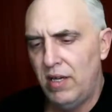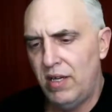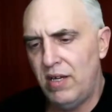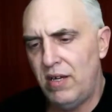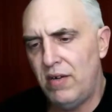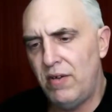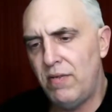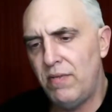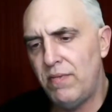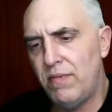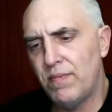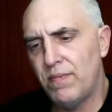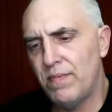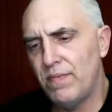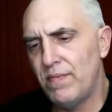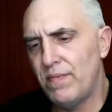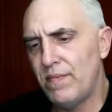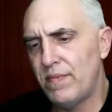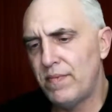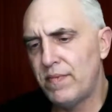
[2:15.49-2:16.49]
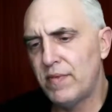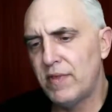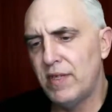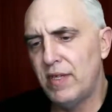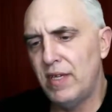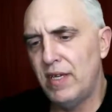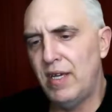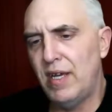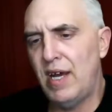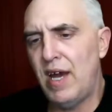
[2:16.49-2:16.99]
You know,
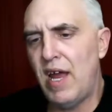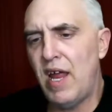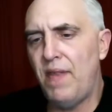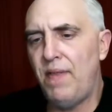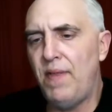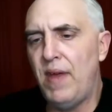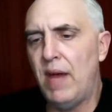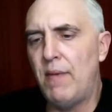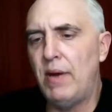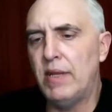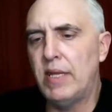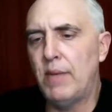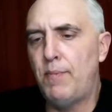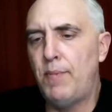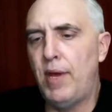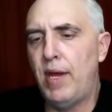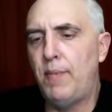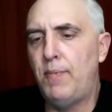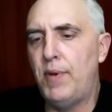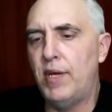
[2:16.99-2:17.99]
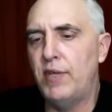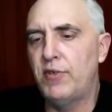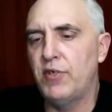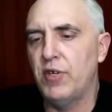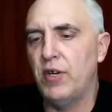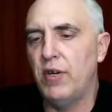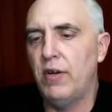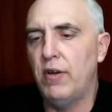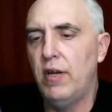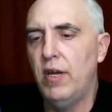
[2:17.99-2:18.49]
you got to think about the big
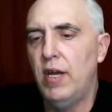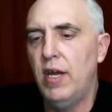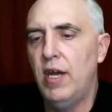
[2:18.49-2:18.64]
picture.